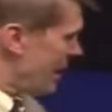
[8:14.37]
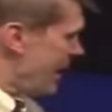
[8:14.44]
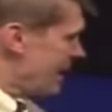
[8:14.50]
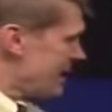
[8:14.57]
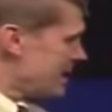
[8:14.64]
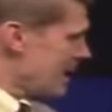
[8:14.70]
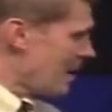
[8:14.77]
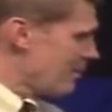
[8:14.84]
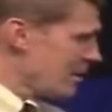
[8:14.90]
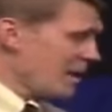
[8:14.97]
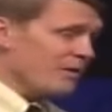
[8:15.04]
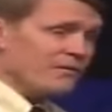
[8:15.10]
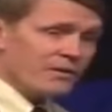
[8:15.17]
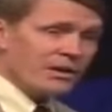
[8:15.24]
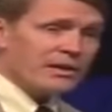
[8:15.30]
at the time of
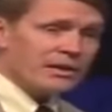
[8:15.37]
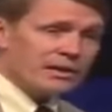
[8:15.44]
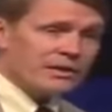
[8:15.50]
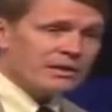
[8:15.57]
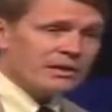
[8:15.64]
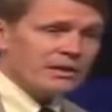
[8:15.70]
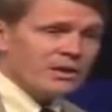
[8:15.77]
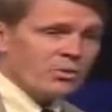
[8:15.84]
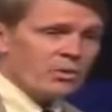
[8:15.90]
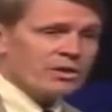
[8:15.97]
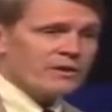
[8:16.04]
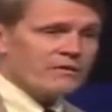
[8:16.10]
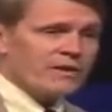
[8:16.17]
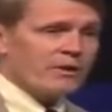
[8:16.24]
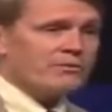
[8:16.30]
that flood
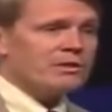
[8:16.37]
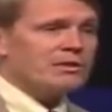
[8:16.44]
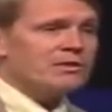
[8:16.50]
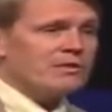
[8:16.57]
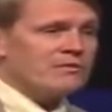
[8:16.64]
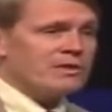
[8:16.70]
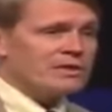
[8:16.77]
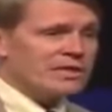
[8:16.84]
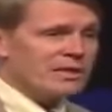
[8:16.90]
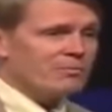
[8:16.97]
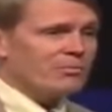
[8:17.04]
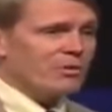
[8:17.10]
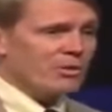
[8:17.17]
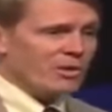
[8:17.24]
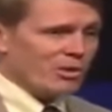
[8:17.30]
when the fountains of the
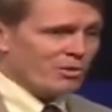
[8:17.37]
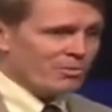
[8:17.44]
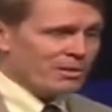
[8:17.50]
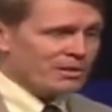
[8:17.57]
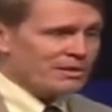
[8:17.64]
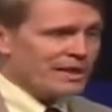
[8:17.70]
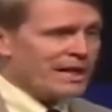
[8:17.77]
deep broke open.